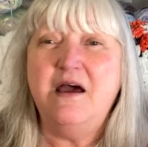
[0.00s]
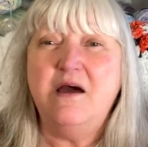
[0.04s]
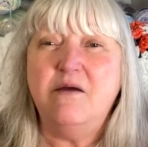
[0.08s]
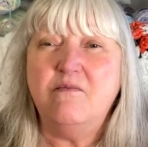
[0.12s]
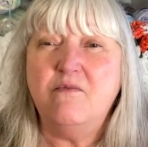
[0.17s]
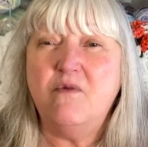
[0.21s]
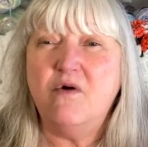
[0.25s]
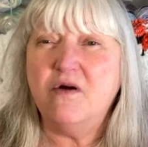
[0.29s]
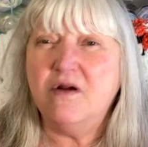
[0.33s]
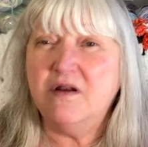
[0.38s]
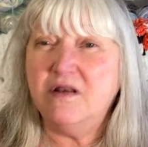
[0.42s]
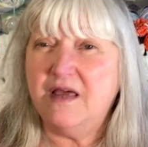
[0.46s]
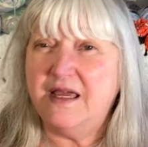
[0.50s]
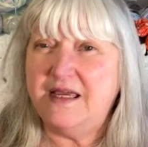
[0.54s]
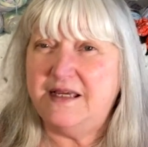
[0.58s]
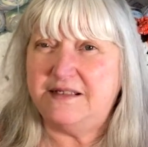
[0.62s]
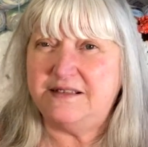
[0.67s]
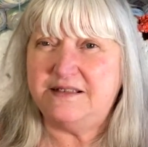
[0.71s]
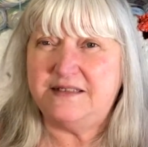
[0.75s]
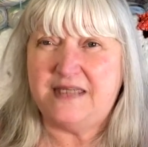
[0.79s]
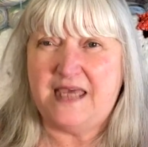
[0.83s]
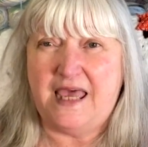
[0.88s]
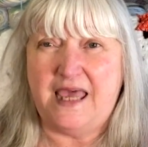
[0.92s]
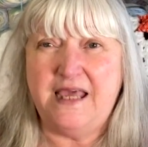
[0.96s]
more like
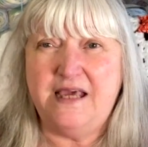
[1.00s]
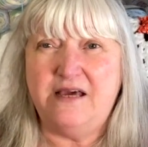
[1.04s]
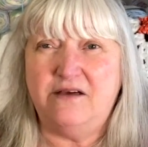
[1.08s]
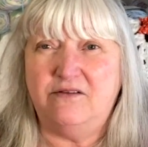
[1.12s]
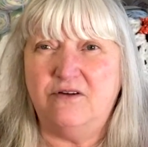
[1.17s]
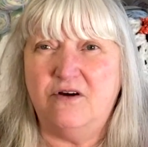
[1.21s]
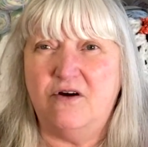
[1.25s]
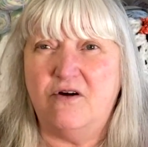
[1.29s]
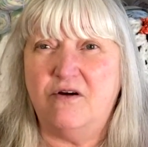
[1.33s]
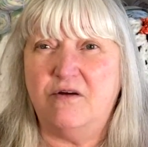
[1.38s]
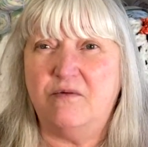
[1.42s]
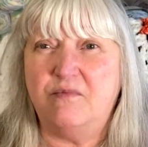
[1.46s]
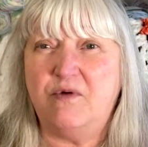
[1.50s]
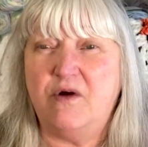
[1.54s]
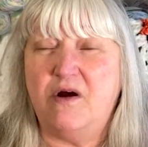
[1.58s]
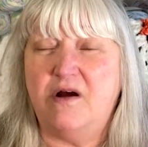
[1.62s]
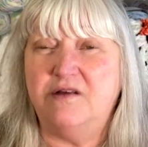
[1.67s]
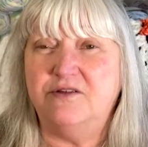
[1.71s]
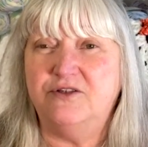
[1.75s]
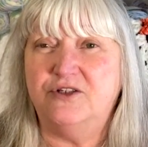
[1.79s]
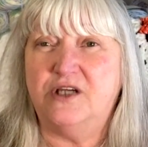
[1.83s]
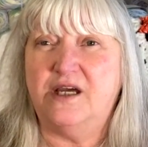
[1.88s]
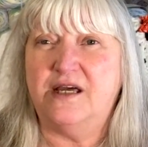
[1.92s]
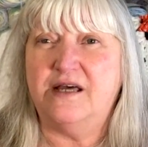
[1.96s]
a take-along
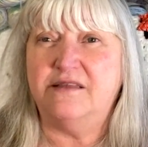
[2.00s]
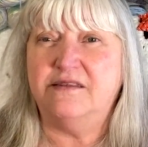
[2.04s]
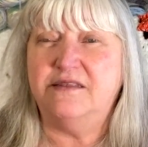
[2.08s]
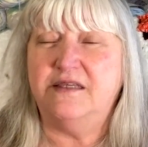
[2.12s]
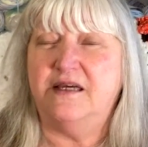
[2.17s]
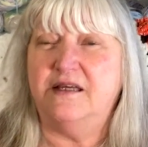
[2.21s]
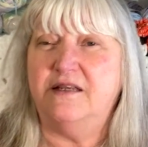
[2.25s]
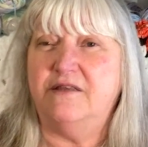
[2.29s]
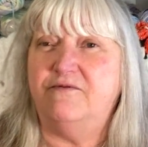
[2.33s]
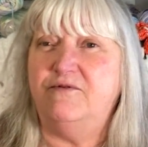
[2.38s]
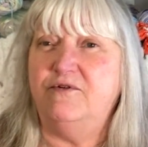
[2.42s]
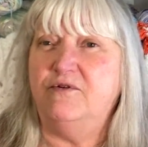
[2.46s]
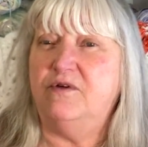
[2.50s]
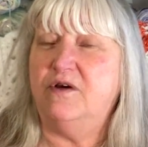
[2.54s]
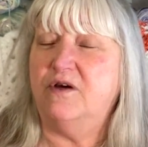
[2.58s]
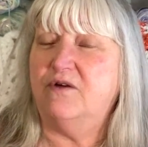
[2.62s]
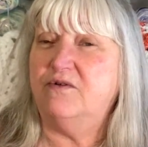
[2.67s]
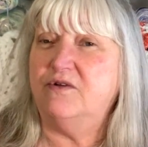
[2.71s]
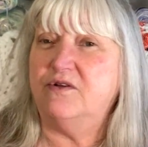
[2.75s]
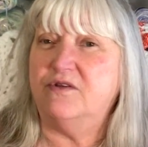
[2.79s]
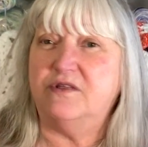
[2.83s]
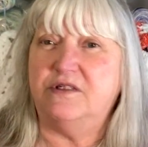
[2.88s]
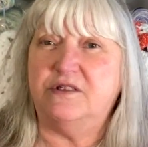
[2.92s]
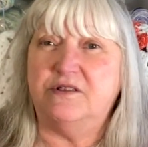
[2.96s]
project that if you go
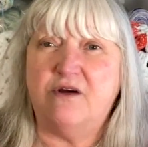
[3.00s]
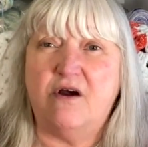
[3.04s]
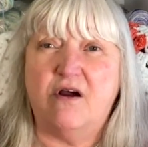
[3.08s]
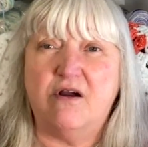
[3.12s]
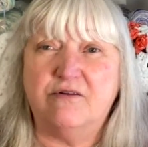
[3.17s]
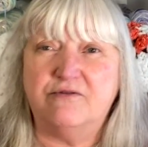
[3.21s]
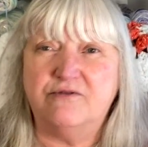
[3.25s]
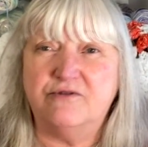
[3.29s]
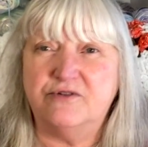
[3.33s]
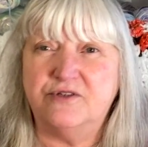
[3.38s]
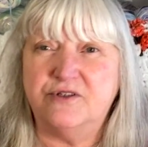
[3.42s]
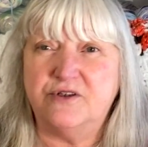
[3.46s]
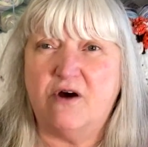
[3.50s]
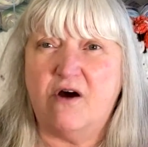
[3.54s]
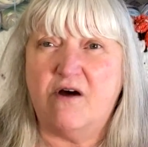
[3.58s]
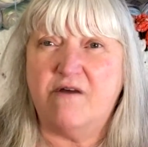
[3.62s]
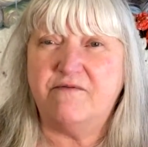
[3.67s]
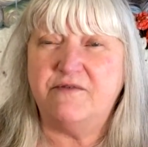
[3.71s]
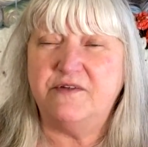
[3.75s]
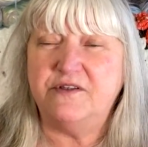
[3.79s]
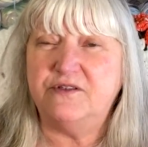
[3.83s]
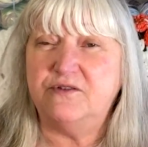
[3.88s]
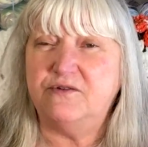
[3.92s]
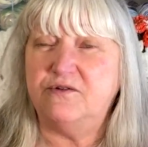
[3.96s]
to the doctor's
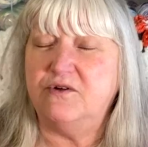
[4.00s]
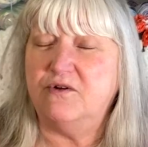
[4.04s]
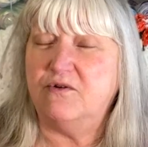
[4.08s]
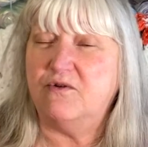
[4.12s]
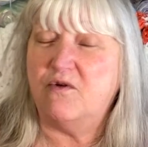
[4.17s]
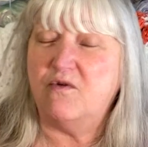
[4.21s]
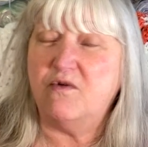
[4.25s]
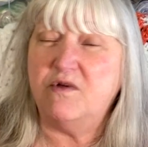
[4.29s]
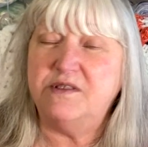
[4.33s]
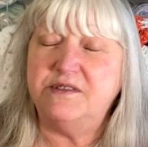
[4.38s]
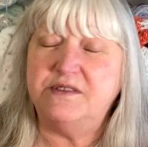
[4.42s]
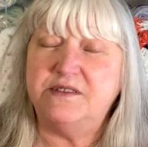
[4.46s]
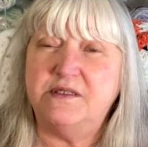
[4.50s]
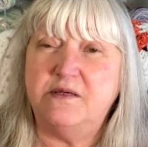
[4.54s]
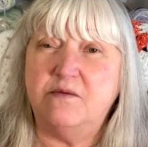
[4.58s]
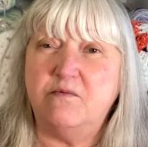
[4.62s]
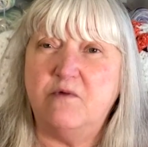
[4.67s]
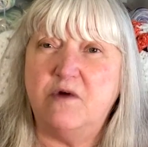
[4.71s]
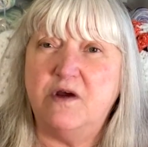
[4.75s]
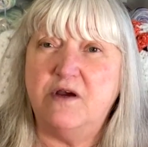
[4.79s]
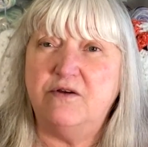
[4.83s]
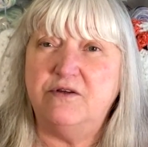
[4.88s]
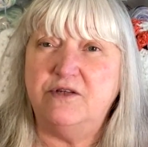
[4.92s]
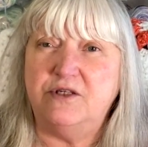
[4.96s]
office or you're going
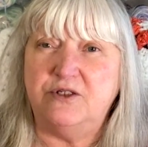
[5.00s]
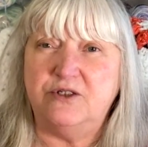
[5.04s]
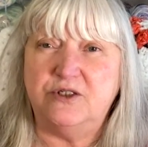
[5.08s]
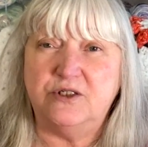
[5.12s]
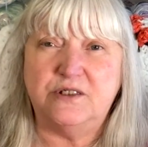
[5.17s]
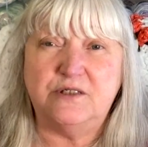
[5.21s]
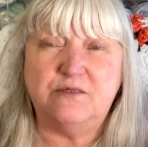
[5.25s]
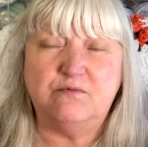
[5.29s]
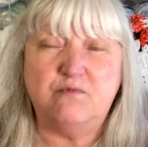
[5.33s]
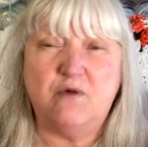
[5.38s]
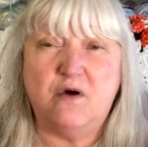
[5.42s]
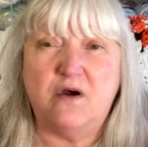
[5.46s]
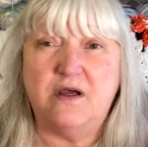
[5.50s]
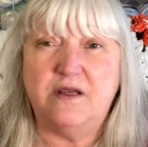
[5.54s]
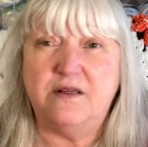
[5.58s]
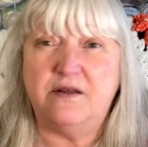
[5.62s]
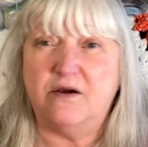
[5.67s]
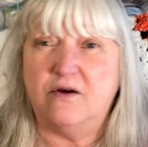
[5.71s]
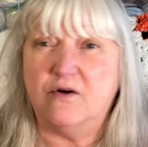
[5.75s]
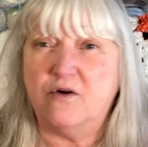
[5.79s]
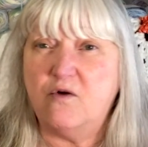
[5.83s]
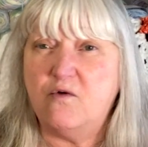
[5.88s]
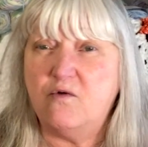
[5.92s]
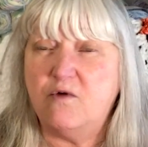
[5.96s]
somewhere and you just want
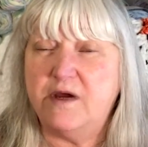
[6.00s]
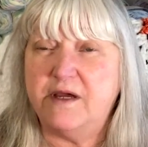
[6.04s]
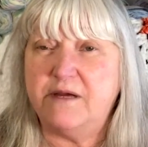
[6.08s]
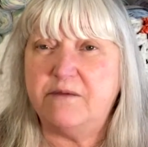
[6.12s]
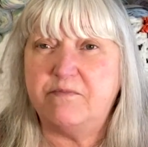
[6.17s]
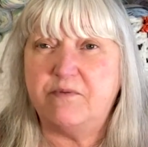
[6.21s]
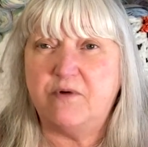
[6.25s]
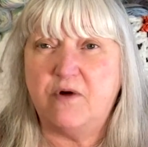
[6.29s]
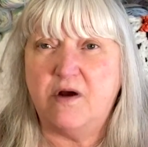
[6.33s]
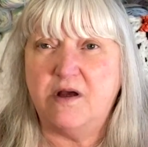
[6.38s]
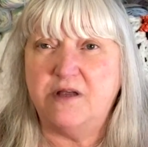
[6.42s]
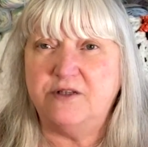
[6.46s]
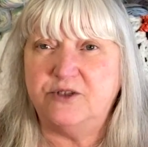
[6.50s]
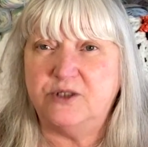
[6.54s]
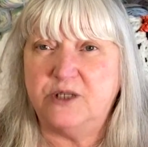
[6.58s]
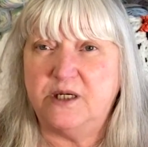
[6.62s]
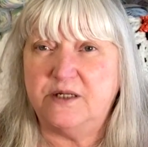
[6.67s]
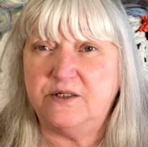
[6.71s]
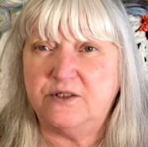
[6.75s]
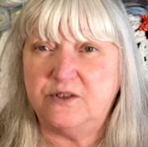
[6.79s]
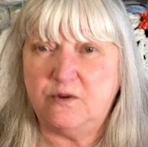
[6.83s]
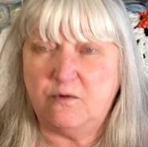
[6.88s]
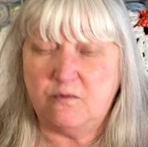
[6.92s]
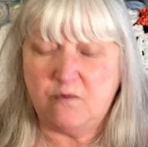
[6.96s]
a quick
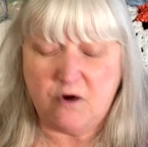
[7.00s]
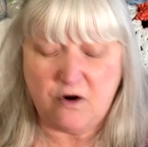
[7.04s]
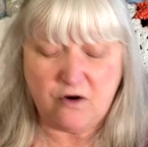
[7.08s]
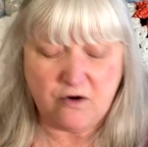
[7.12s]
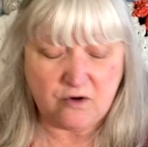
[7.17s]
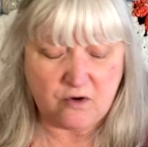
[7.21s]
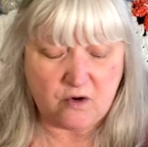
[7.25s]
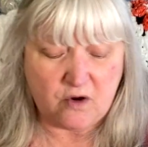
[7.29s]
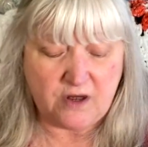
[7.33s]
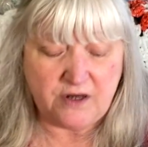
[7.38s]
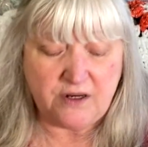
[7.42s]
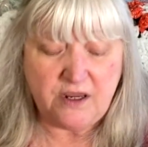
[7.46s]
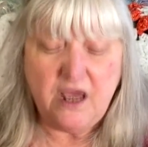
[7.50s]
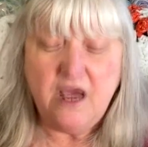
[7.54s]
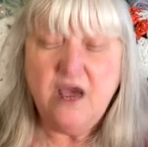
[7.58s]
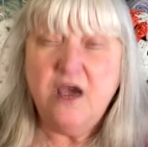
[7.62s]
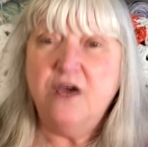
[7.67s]
project to work on,